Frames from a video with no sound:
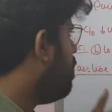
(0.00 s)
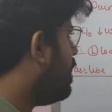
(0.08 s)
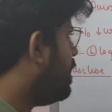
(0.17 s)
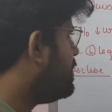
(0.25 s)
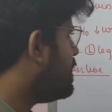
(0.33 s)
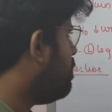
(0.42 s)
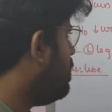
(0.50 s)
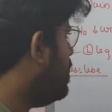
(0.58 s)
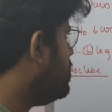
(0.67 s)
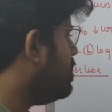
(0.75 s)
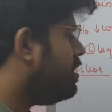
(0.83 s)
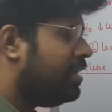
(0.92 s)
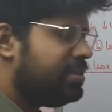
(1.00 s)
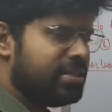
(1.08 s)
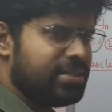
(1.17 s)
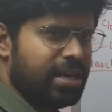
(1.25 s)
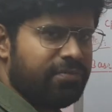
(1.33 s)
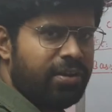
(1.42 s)
on examination, he
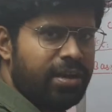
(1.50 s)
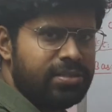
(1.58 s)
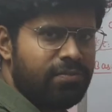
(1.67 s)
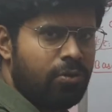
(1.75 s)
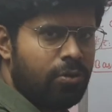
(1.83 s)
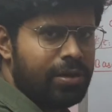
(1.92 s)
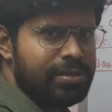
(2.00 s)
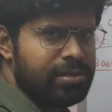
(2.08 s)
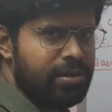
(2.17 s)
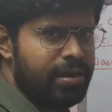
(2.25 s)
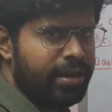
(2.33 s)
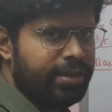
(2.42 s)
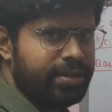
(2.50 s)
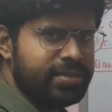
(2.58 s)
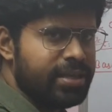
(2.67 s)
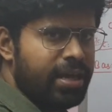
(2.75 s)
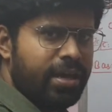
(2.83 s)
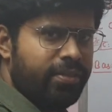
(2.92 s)
just had findings of local
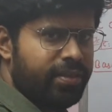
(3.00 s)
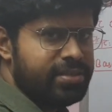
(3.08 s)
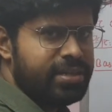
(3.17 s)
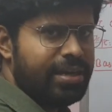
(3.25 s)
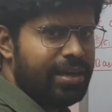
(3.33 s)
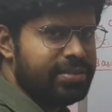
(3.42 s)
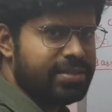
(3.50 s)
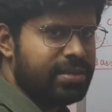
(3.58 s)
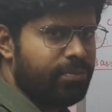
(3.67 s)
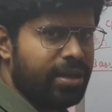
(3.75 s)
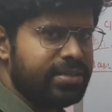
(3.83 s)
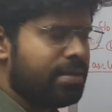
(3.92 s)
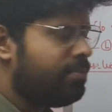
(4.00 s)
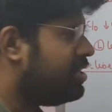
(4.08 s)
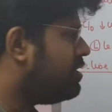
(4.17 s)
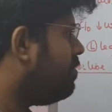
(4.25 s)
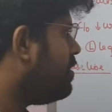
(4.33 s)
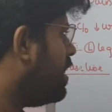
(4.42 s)
cellulitis. The general and systemic
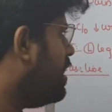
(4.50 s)
examination were